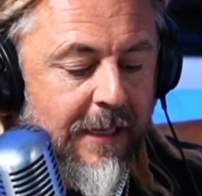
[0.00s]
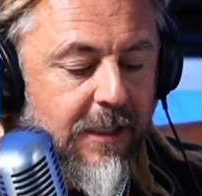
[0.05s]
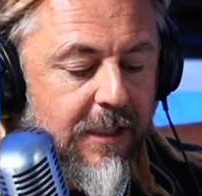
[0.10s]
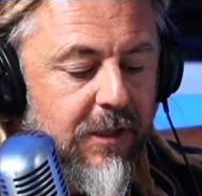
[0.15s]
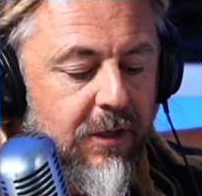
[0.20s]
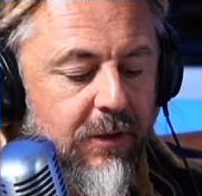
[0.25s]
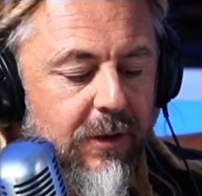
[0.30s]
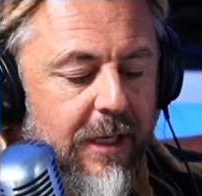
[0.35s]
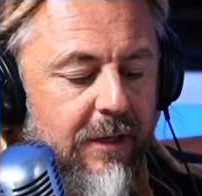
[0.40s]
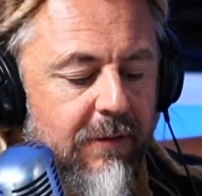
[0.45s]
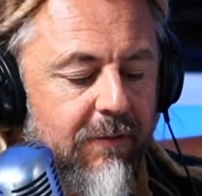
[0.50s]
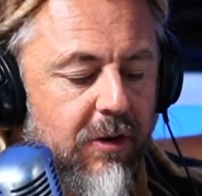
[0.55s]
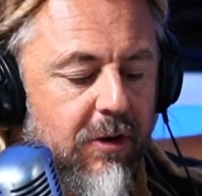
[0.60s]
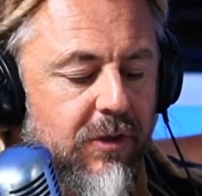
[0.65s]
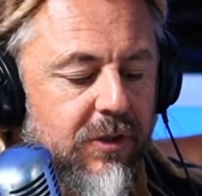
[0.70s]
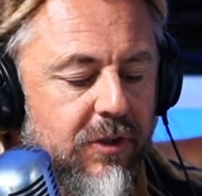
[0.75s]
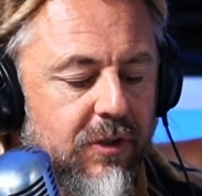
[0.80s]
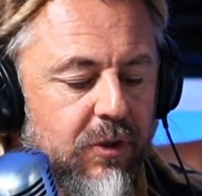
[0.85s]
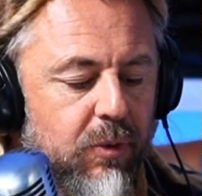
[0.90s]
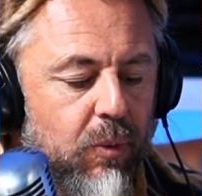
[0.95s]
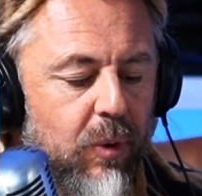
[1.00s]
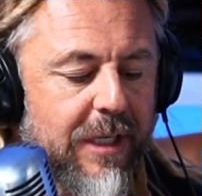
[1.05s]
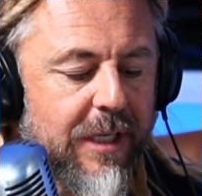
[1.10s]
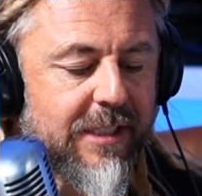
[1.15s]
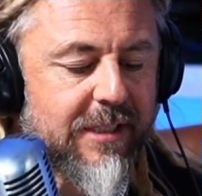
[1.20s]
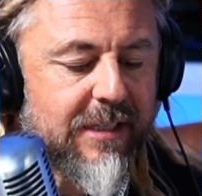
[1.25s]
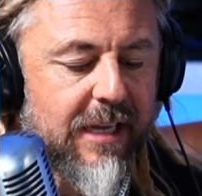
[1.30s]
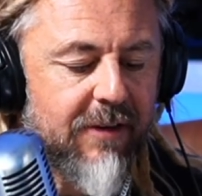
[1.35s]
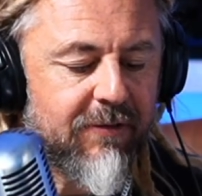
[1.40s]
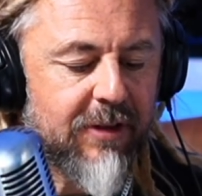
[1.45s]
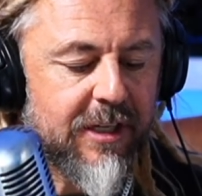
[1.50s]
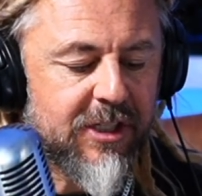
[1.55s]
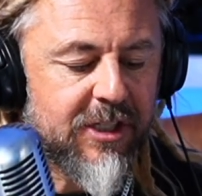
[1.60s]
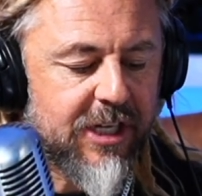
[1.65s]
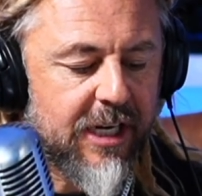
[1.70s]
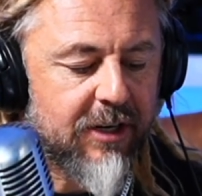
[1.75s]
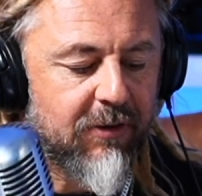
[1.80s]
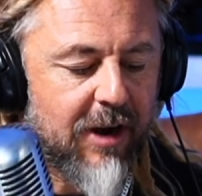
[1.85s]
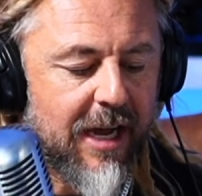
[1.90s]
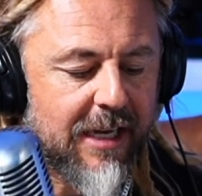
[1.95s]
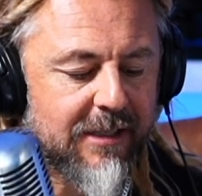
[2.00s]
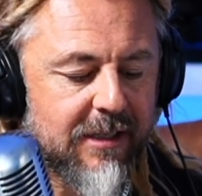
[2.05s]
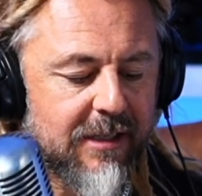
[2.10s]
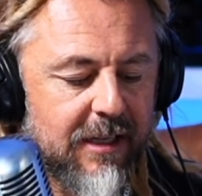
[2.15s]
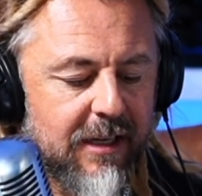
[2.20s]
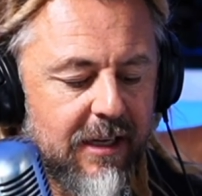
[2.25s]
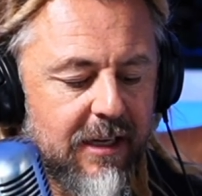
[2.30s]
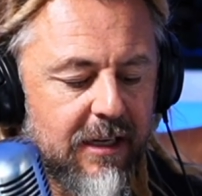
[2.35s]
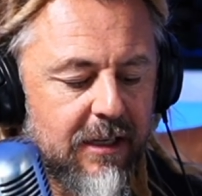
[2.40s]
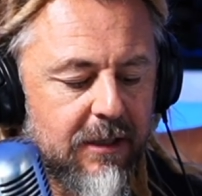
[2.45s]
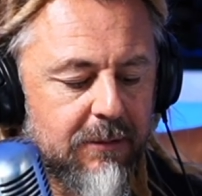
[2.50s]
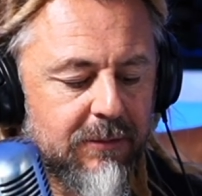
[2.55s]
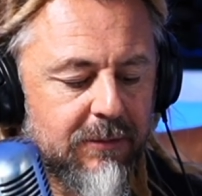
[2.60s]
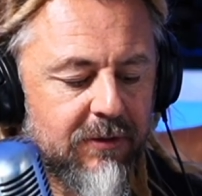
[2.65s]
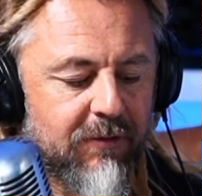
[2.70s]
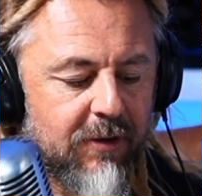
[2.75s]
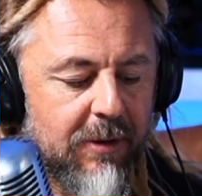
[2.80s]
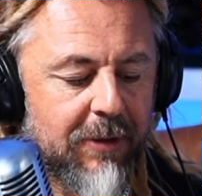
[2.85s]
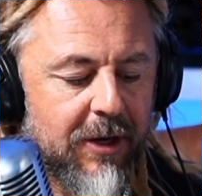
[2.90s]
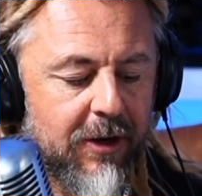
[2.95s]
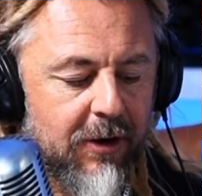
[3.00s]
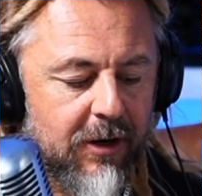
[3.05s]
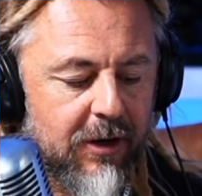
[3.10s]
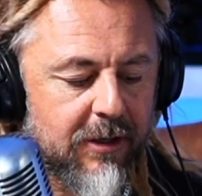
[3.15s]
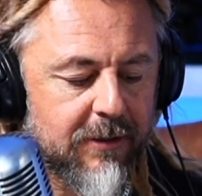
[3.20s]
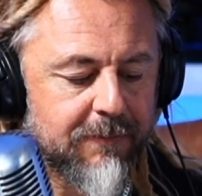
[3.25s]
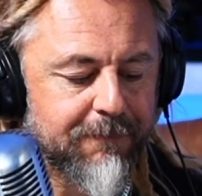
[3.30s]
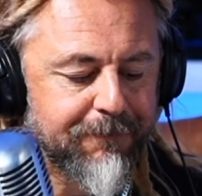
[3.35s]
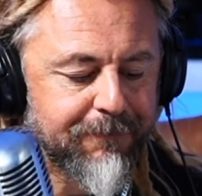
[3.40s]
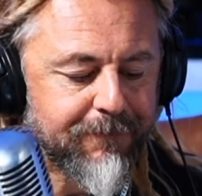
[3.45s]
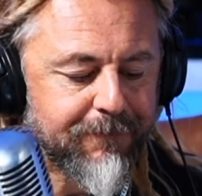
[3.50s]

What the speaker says: So in verse 27, generosity comes from the heart